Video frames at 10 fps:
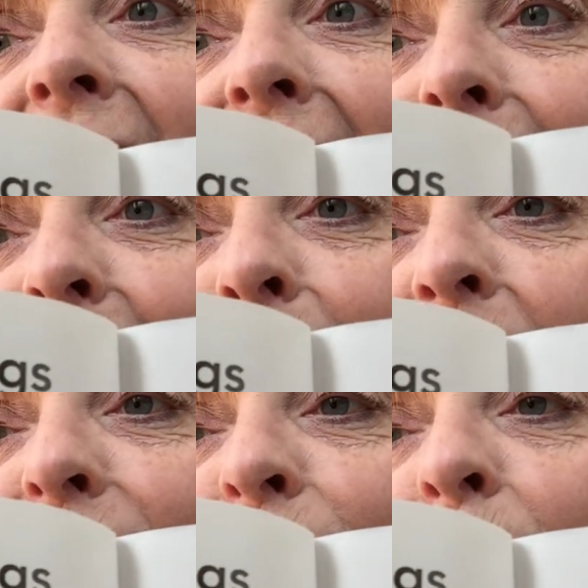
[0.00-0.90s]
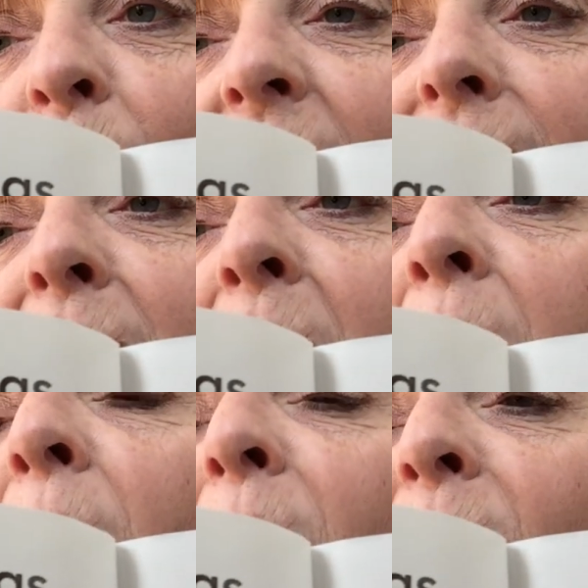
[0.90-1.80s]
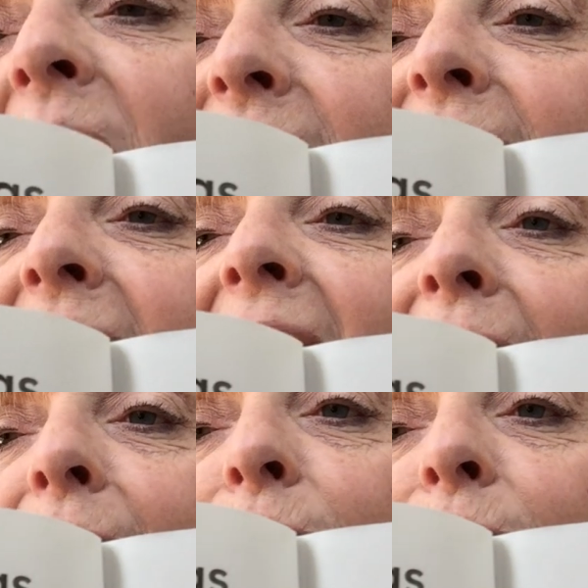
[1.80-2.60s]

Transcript: Exclamation point. Was that a